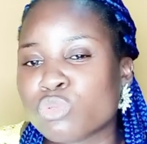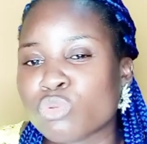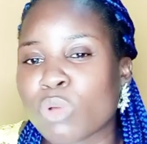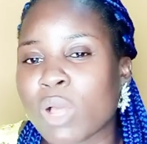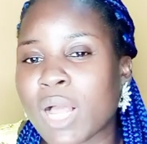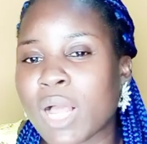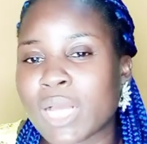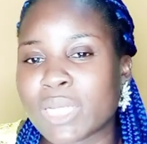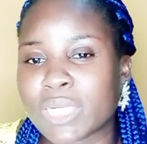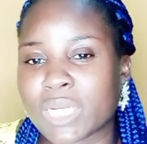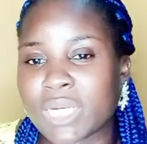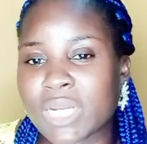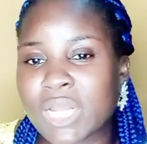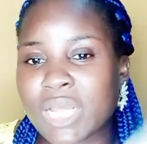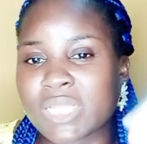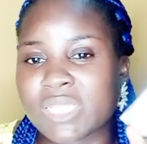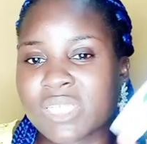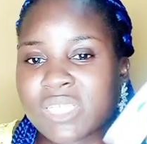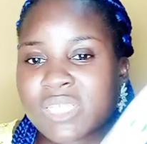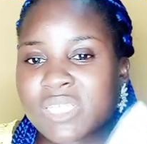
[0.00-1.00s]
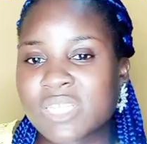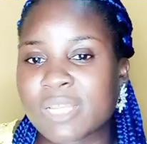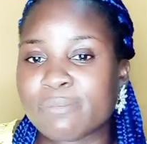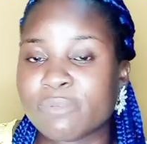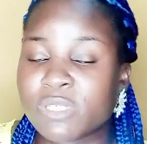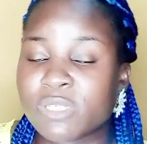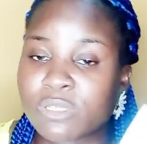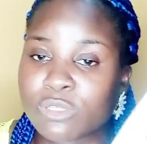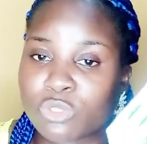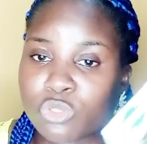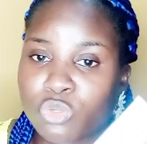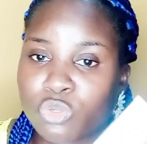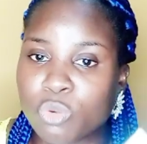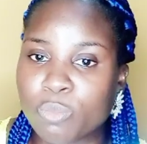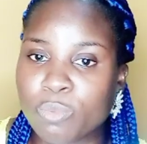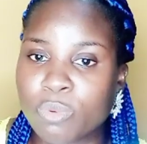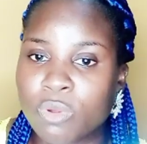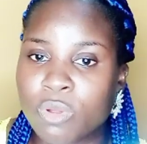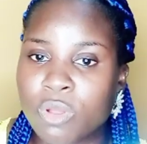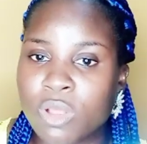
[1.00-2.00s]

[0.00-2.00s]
to add an antiseptic soap